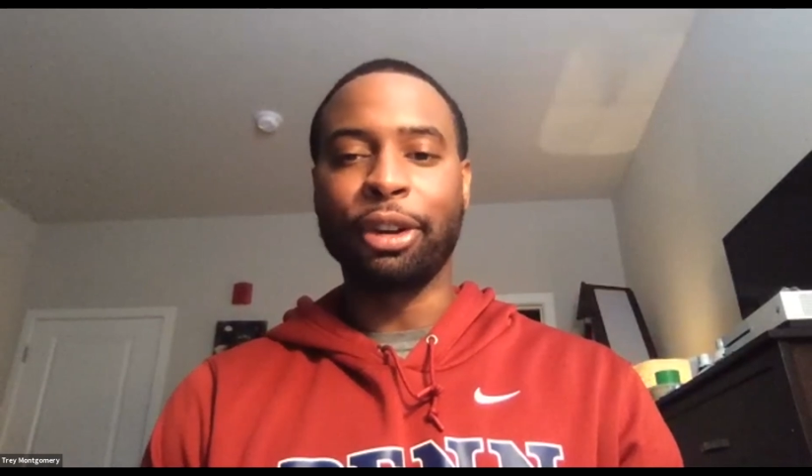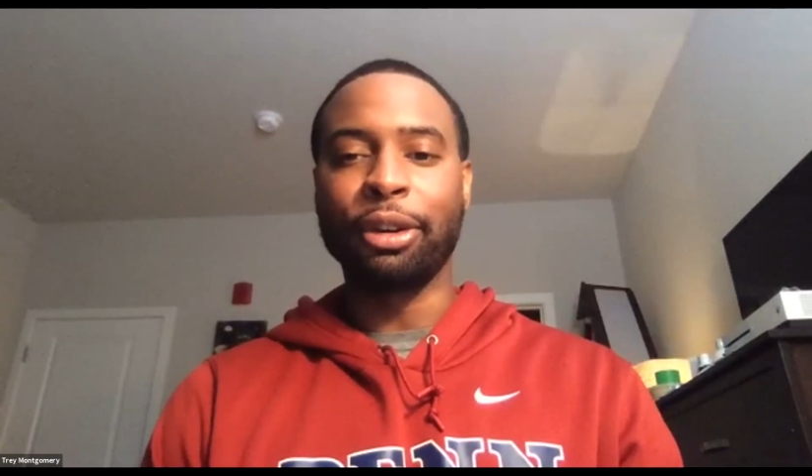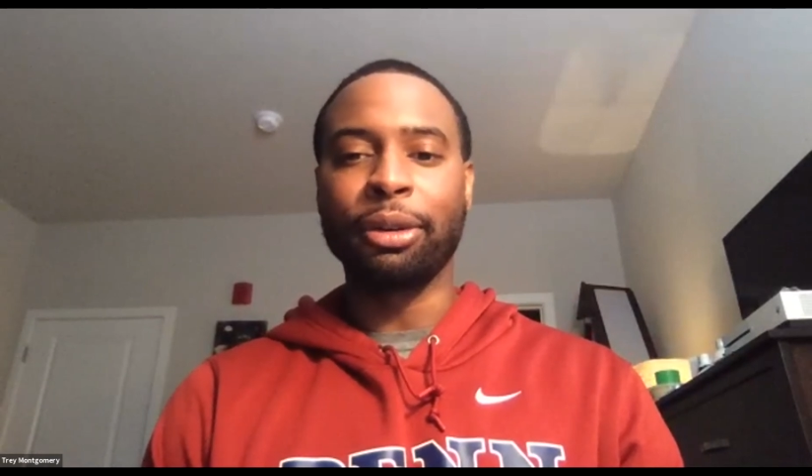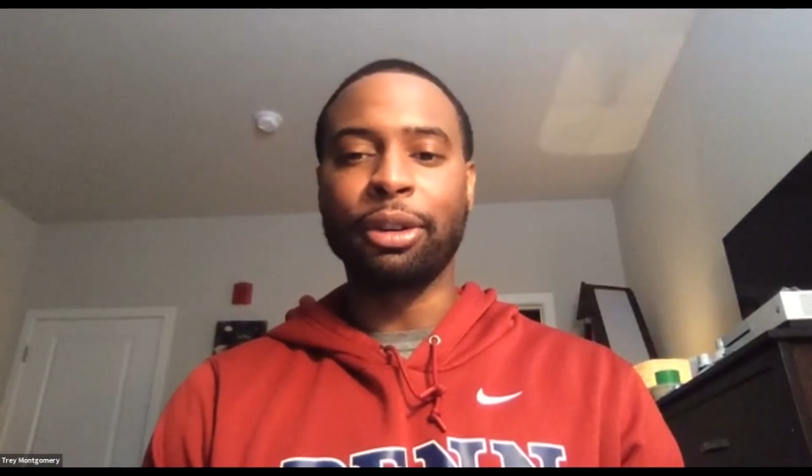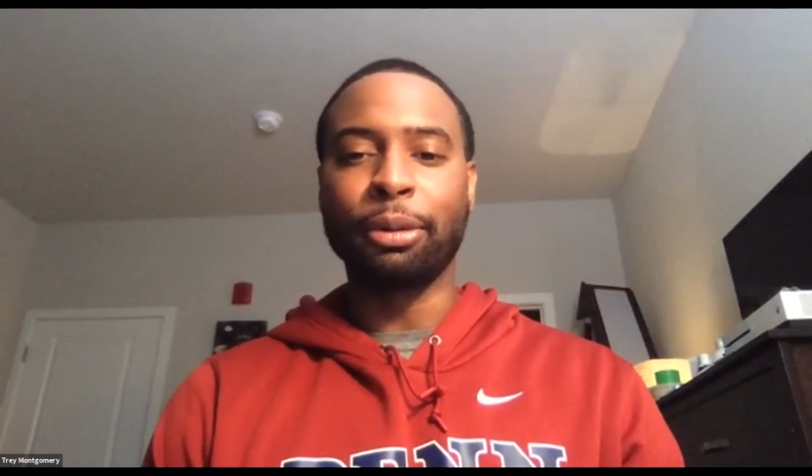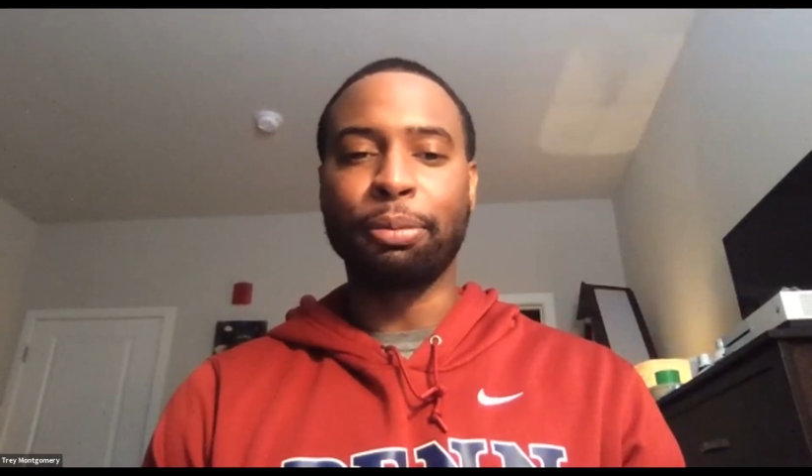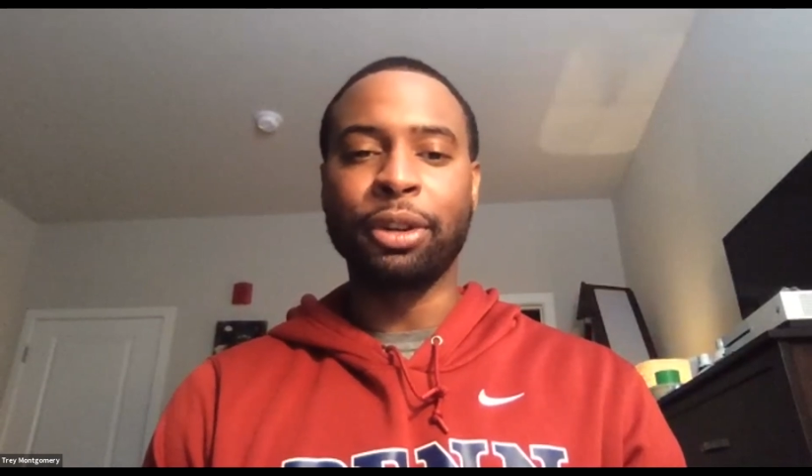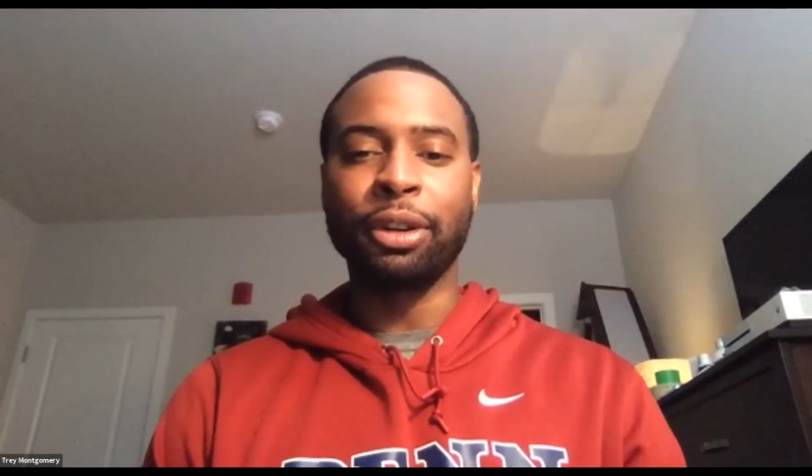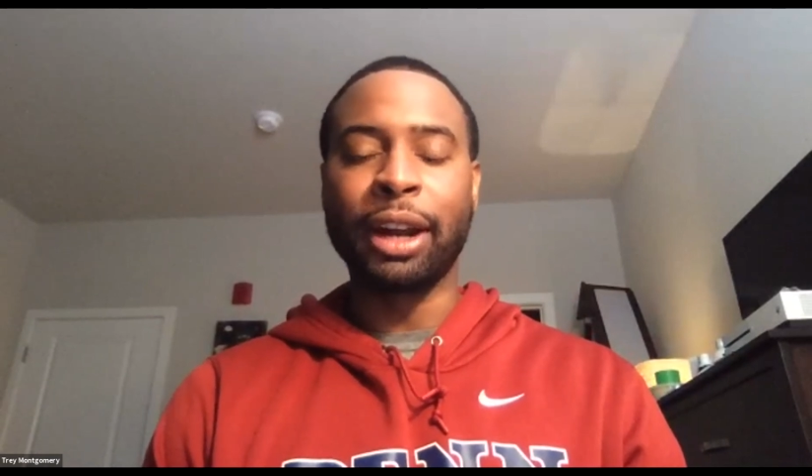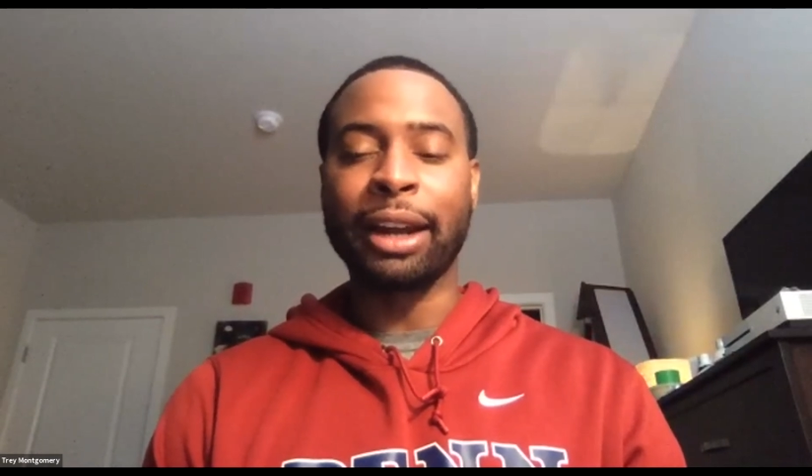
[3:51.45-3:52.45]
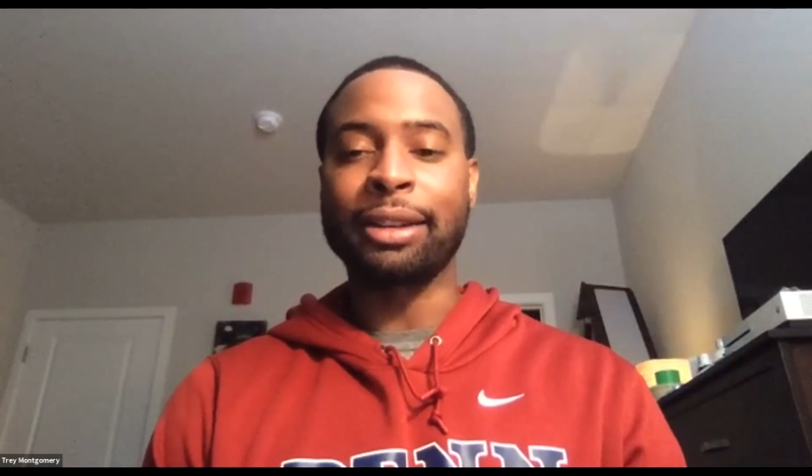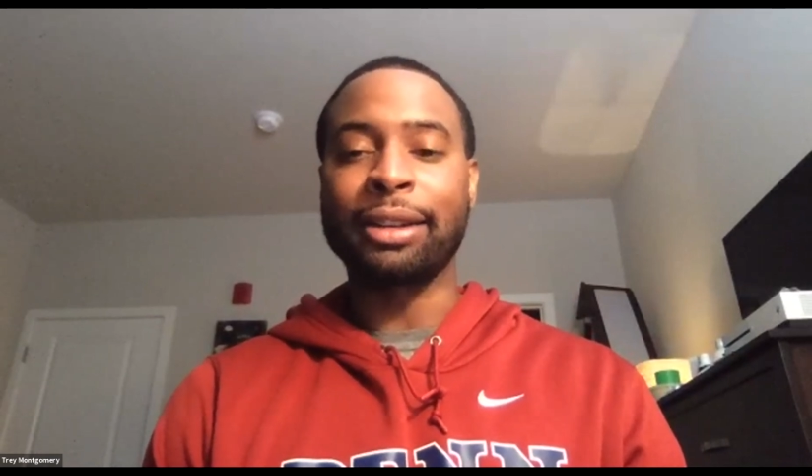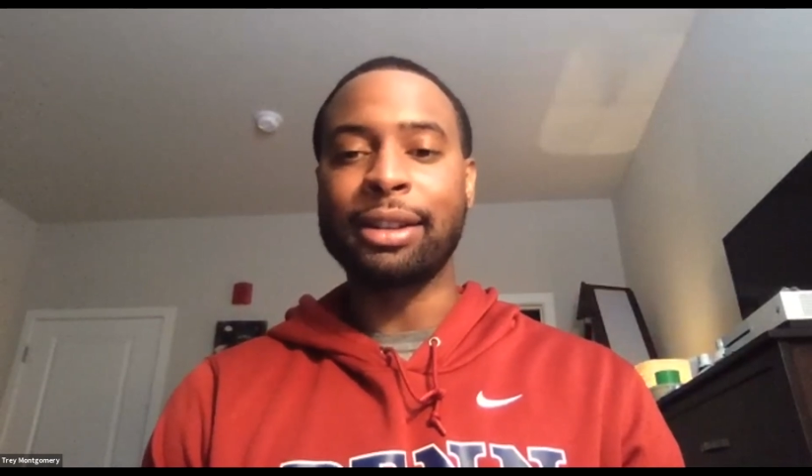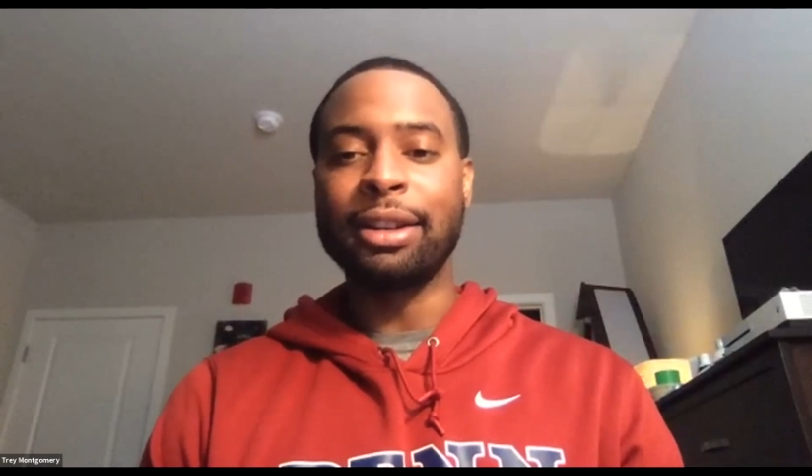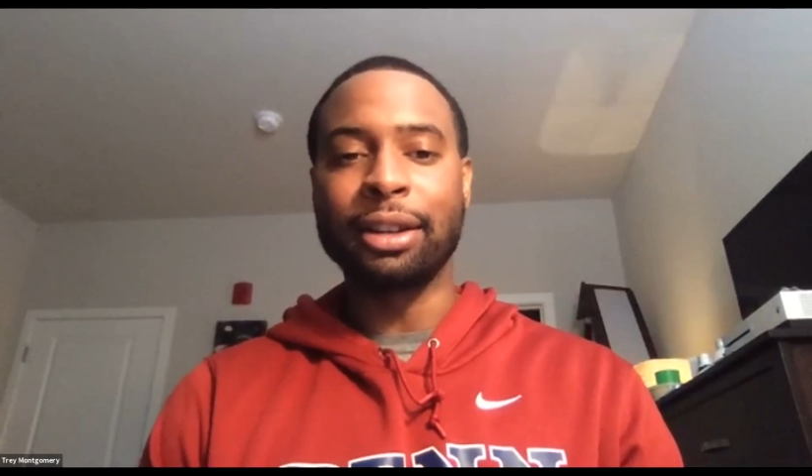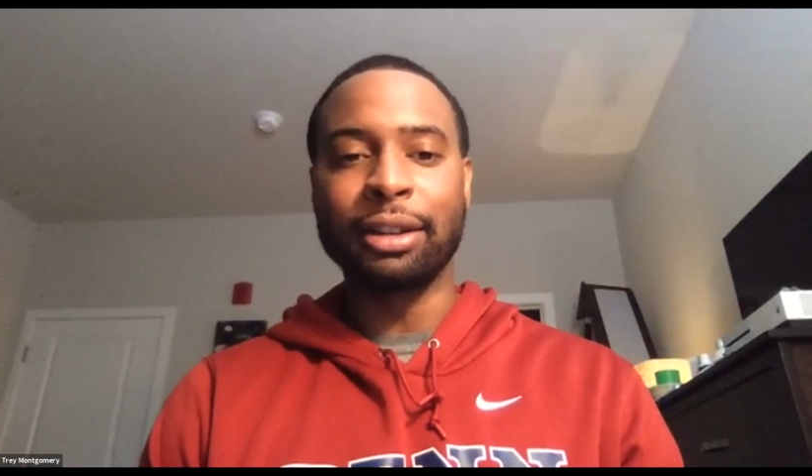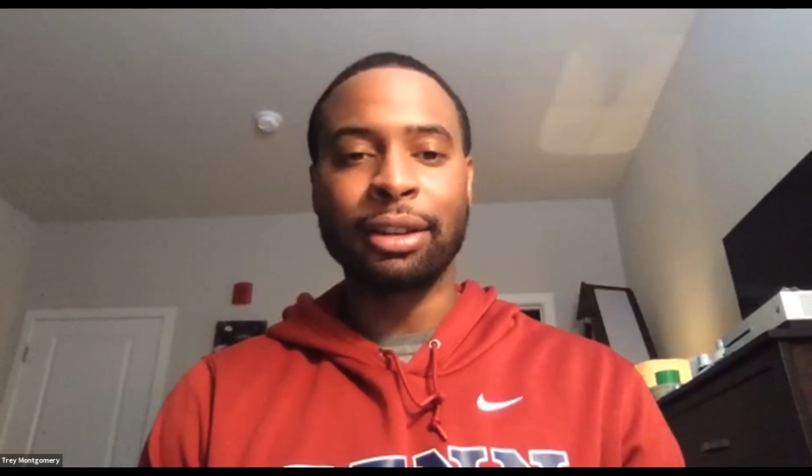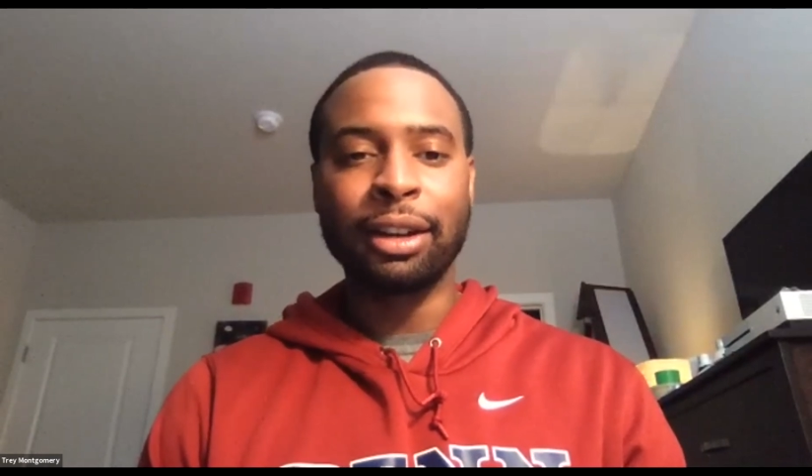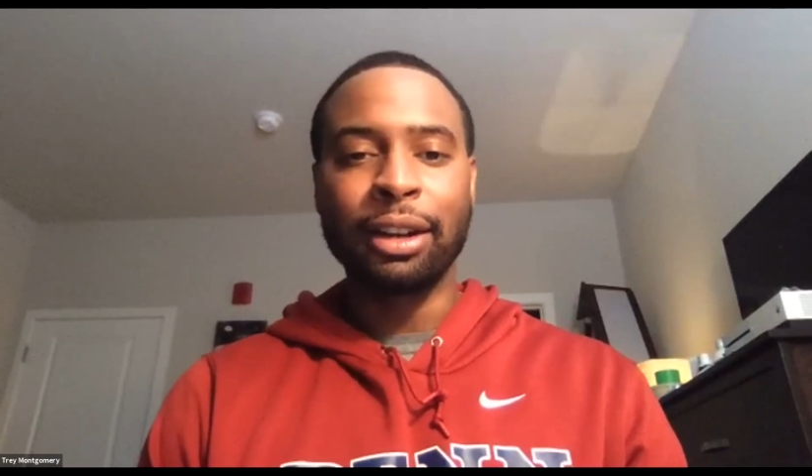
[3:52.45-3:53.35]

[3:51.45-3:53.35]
your next season,